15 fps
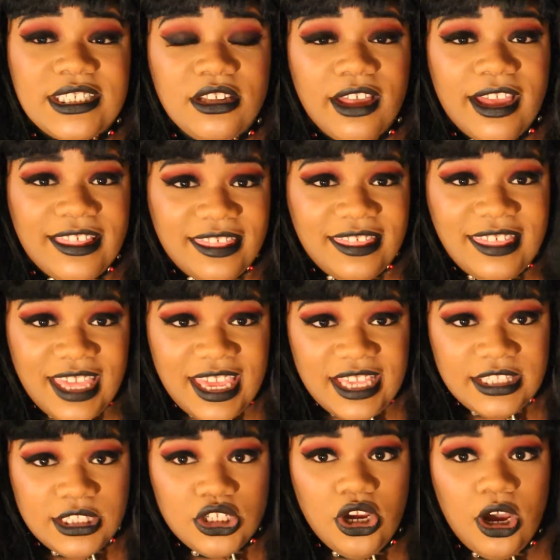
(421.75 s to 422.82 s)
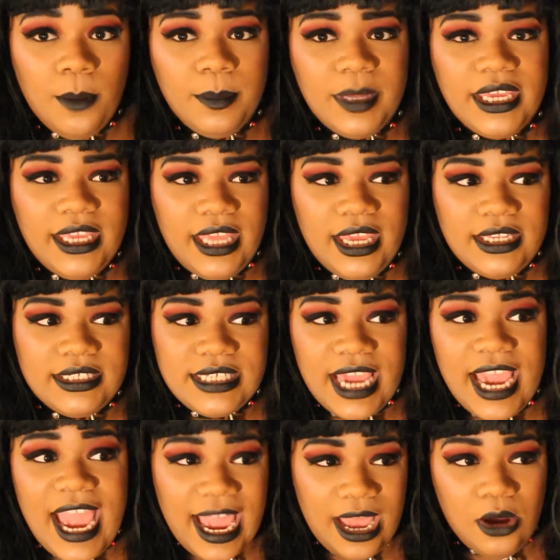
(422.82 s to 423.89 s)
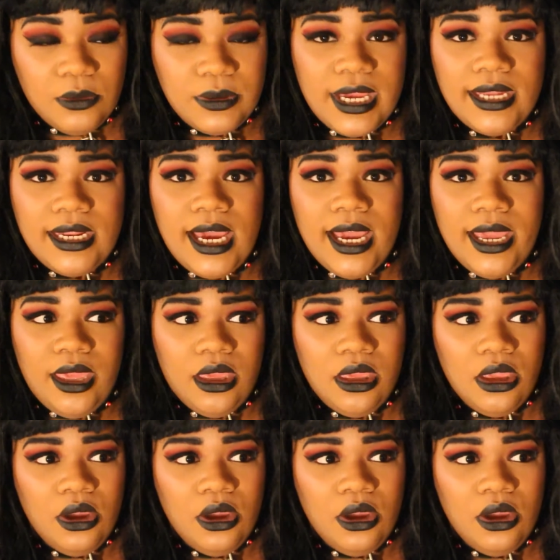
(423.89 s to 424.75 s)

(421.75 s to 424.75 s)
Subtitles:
like this got me kicked out, and I